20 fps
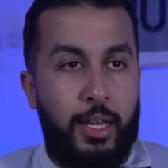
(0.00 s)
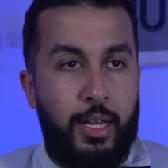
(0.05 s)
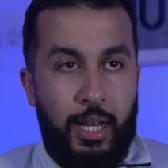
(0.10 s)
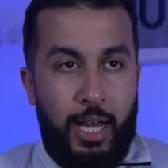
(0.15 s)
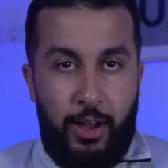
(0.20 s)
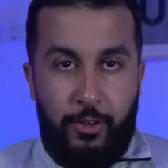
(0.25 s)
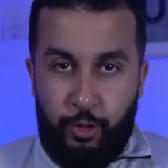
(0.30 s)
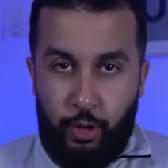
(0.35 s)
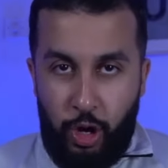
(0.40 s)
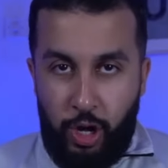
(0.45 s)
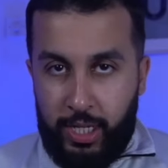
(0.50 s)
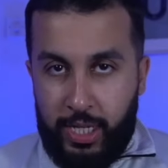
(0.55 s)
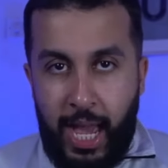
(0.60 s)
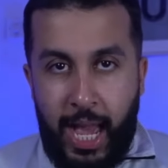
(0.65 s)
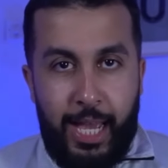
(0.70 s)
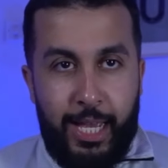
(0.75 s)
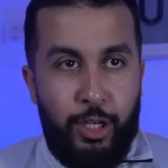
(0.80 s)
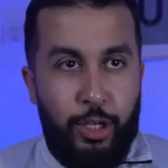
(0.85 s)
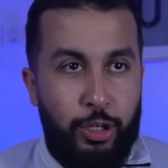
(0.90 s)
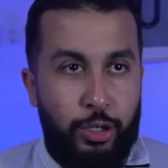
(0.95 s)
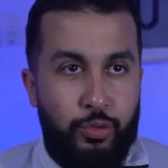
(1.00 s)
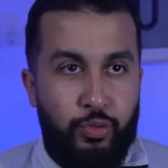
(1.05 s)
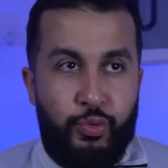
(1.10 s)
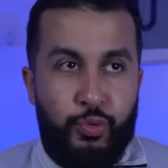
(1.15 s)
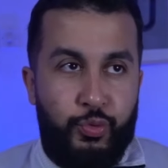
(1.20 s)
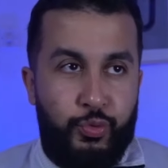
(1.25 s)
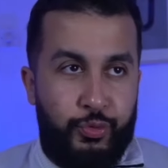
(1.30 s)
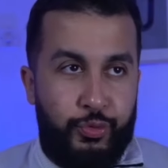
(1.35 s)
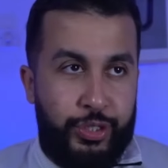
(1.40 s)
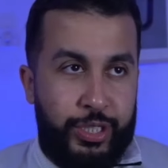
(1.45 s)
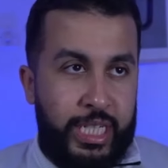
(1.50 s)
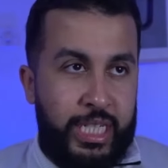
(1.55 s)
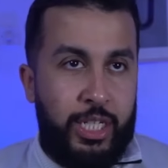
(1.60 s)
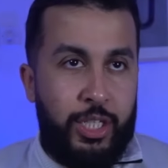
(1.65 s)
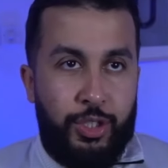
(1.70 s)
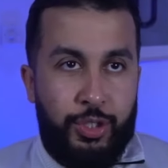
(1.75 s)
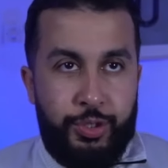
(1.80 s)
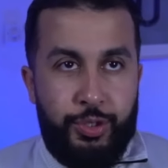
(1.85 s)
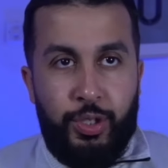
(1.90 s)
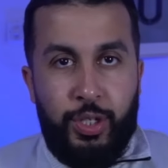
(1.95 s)
I've got a guy who really and
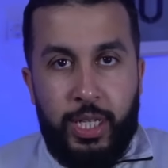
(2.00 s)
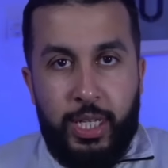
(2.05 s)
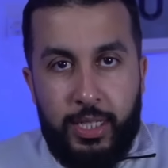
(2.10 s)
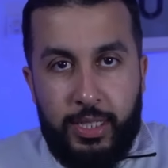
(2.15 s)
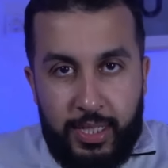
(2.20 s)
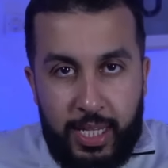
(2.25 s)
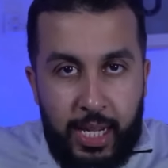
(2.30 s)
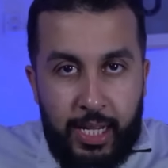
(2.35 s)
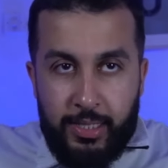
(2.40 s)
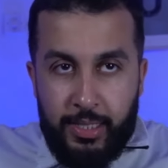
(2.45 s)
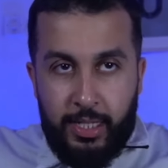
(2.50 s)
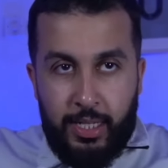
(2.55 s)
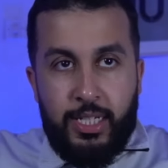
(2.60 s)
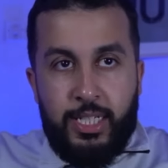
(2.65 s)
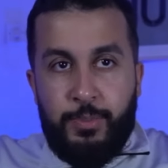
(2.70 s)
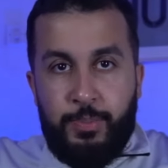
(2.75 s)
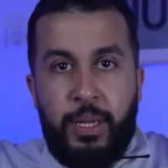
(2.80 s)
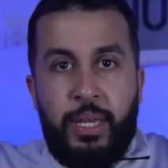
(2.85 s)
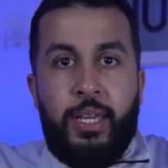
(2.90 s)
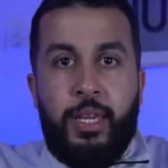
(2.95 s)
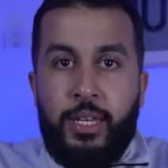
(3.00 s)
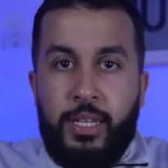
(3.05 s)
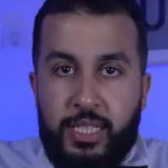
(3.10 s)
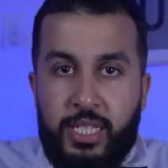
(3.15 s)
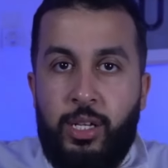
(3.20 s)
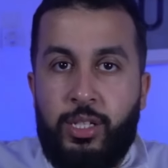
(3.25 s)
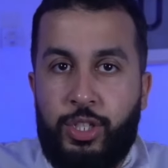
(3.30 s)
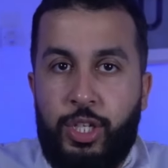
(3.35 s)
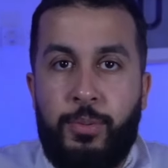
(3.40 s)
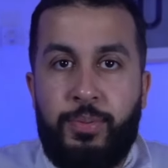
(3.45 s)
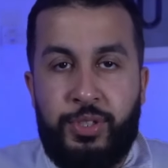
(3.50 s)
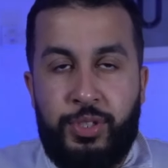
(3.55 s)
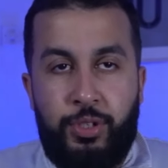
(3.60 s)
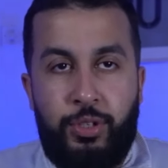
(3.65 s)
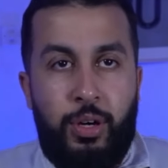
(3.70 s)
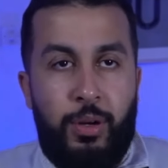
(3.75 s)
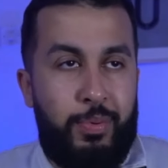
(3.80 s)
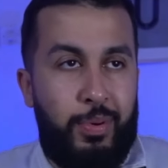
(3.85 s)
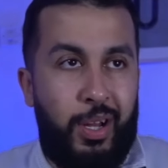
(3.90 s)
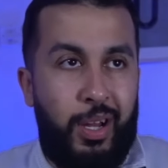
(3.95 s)
truly, technically speaking, is our top
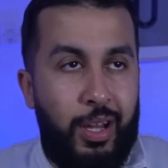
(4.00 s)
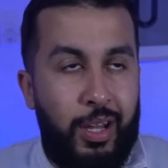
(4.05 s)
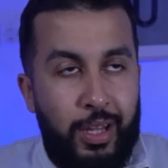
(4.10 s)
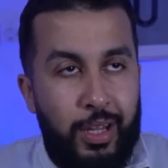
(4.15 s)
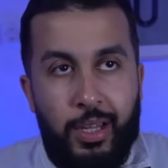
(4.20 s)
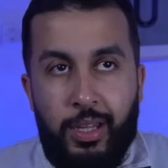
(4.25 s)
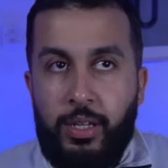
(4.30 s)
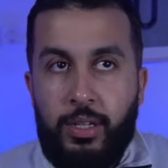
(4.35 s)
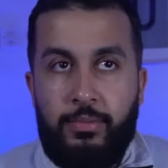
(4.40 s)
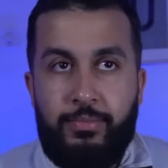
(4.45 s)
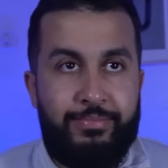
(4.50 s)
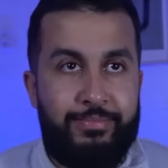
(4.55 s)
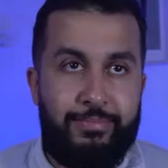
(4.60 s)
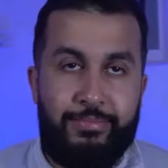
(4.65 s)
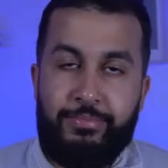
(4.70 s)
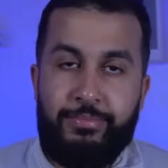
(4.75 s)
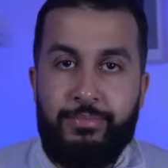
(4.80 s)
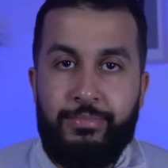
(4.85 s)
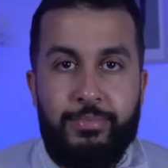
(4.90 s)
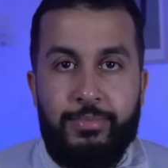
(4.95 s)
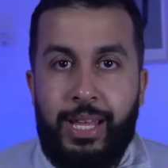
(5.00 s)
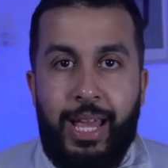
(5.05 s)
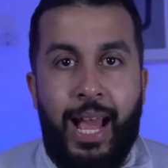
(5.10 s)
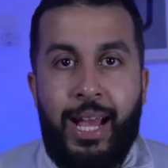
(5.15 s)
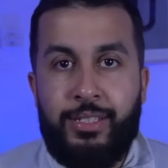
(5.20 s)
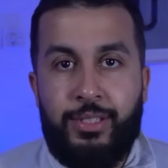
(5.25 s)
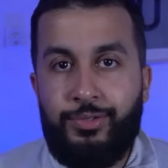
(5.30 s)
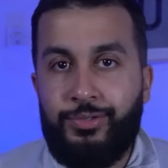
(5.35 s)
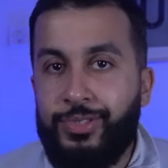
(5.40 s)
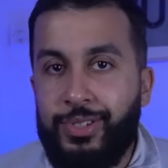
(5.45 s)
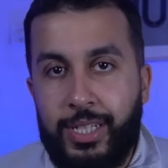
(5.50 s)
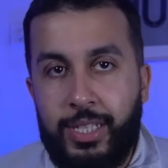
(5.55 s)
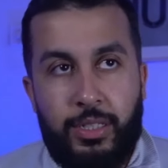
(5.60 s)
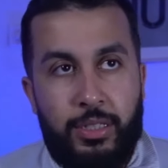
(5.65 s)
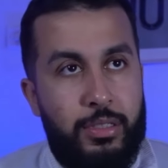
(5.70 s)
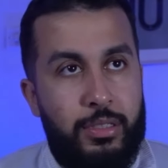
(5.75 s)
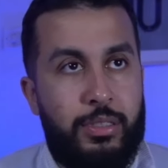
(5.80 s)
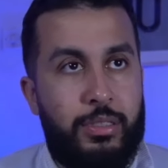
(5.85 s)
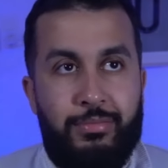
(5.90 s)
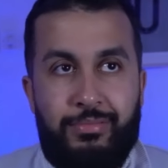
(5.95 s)
scorer, but hasn't really
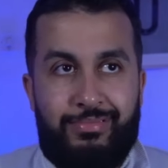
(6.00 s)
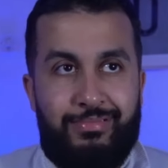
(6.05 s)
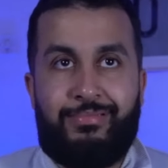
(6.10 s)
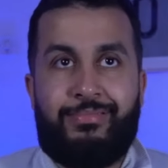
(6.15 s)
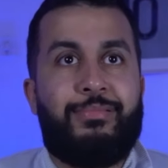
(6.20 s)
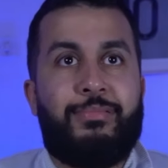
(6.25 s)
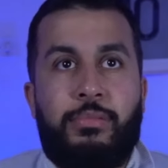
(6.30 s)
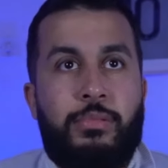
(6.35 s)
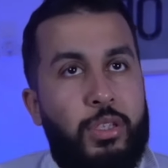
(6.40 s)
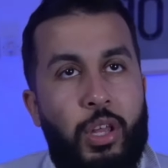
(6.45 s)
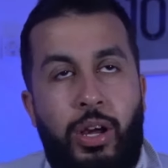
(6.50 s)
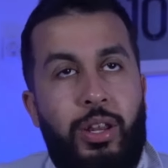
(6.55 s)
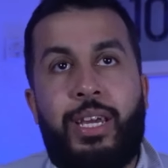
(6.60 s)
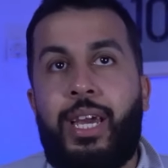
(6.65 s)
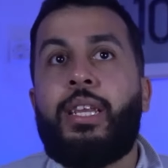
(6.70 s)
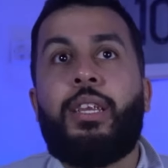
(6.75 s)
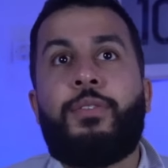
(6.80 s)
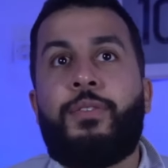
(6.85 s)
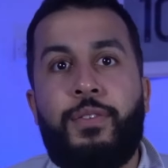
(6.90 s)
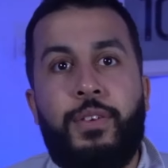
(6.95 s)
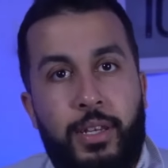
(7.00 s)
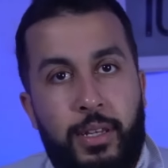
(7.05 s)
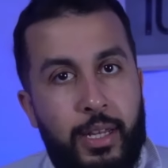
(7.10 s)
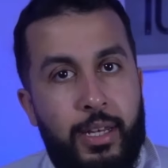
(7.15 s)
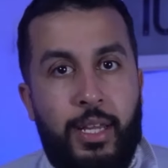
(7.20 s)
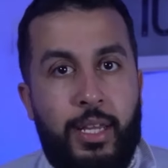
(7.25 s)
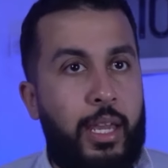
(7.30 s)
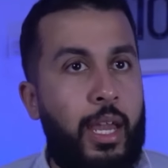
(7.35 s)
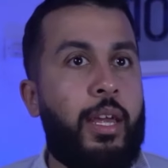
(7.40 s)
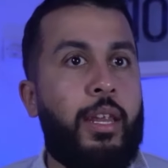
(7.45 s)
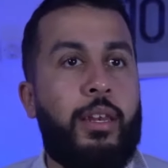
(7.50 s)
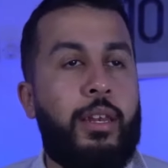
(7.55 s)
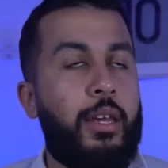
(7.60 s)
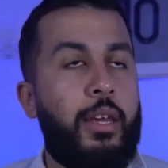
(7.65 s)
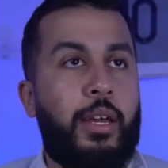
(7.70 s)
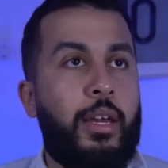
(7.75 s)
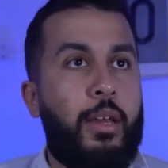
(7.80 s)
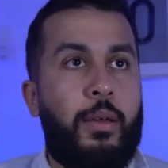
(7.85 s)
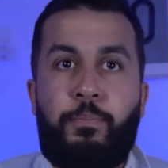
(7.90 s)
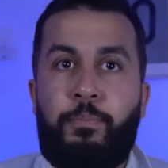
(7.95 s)
done anything. And again,
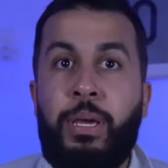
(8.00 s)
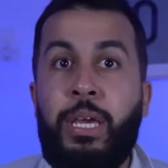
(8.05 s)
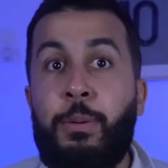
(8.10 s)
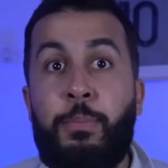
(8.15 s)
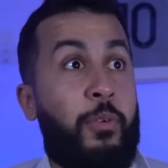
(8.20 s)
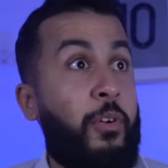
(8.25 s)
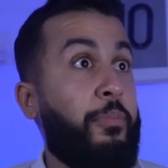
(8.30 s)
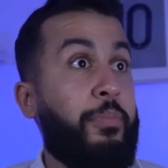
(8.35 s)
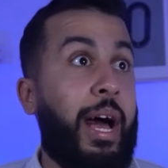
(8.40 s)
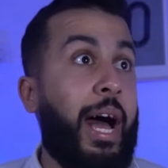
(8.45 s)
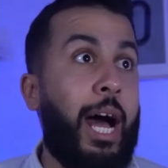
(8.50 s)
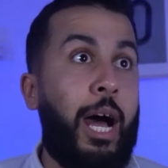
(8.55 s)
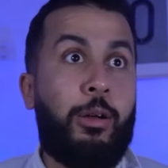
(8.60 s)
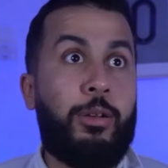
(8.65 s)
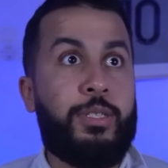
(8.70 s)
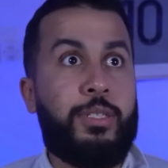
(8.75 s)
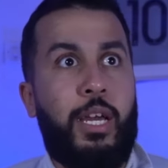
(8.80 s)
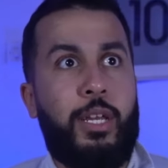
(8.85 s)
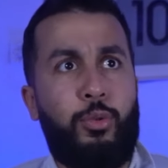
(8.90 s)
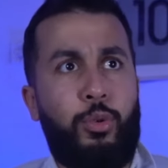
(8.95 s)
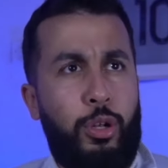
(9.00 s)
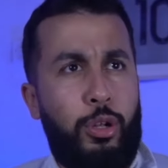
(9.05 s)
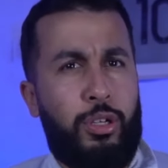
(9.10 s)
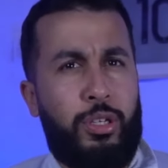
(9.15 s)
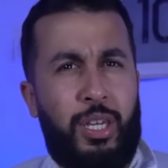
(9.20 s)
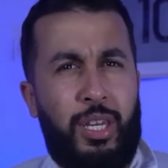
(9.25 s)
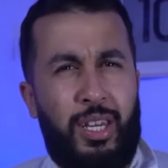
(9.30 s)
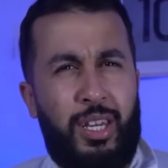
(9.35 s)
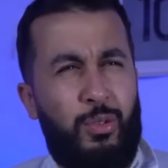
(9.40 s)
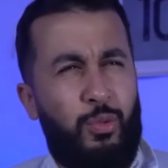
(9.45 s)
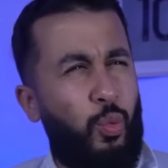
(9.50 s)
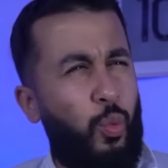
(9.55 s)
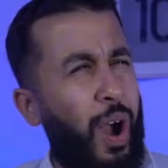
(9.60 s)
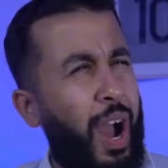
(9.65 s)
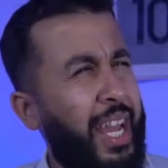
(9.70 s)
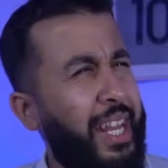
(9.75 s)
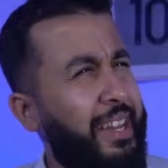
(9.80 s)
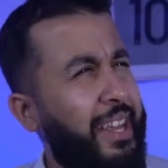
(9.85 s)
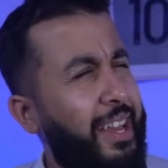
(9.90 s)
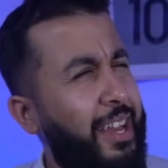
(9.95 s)
people from the outside will look at it.
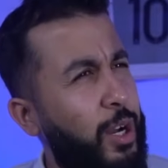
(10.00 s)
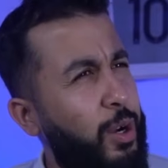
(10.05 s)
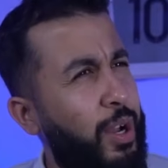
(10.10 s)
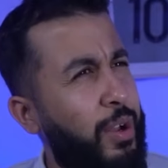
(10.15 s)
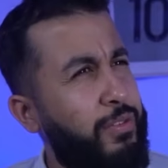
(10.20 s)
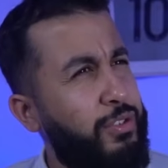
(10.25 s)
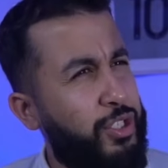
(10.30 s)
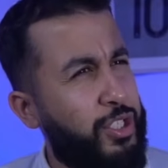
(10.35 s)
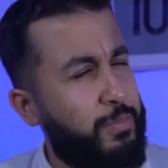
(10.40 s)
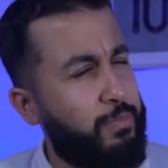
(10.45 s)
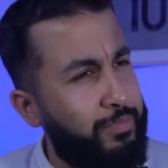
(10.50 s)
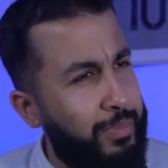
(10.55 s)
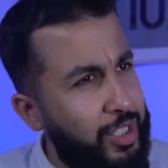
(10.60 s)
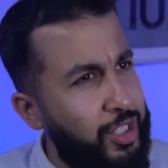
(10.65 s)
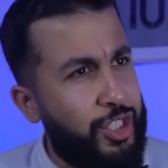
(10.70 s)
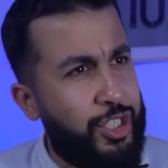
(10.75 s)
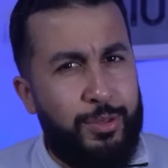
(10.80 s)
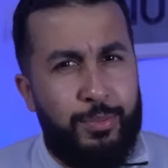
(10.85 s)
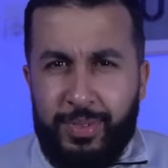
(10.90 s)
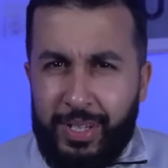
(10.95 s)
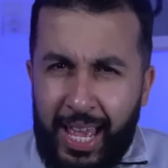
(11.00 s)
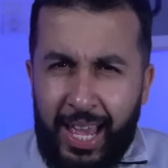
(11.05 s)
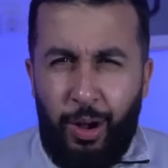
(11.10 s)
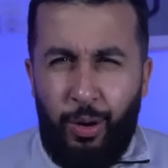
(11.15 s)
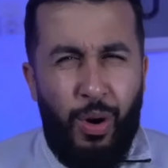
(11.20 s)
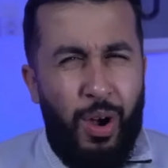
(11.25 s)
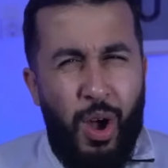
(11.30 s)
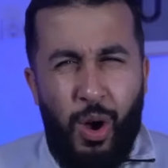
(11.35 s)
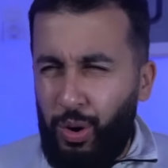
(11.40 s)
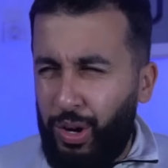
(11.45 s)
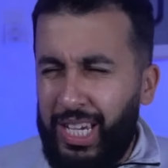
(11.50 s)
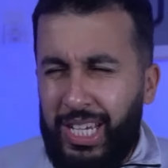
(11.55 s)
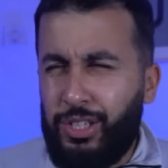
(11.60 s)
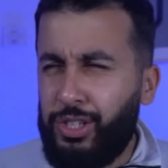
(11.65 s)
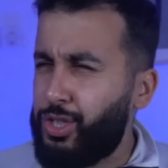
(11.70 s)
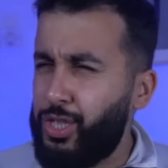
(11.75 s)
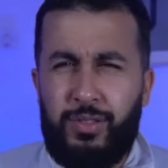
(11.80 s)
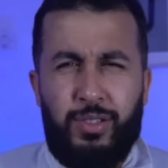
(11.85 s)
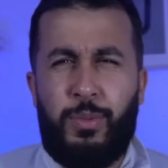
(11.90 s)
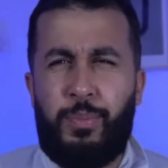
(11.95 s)
Why the hell have you just mentioned him now? He
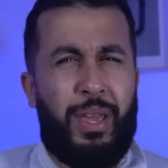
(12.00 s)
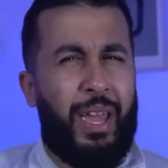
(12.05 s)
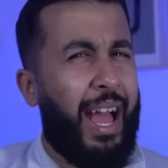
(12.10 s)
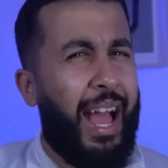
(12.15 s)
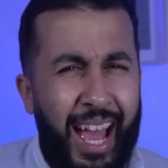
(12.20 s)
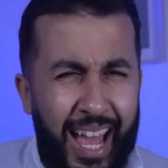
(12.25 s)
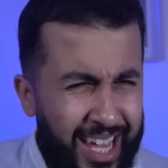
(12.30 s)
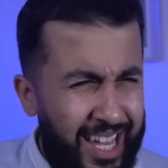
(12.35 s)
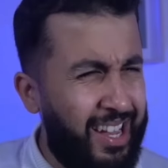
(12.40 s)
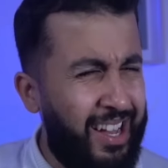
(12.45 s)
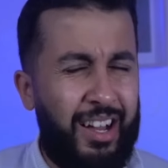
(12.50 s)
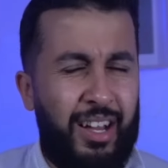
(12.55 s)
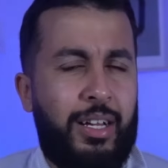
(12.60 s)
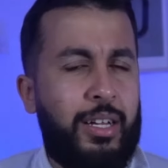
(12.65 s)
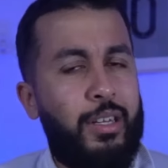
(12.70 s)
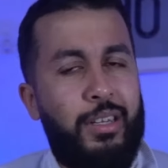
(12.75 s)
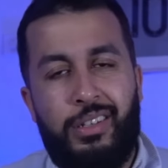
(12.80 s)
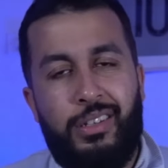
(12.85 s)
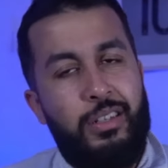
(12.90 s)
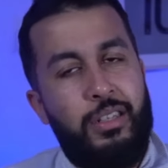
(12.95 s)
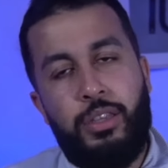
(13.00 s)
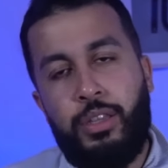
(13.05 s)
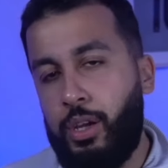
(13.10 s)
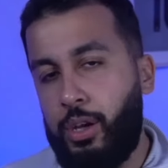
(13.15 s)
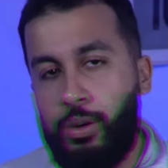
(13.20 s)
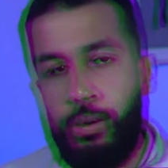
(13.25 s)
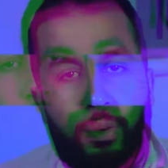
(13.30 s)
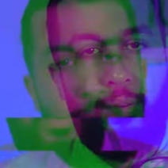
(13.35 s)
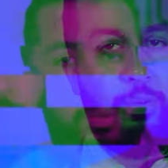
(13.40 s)
deserves to be higher. No,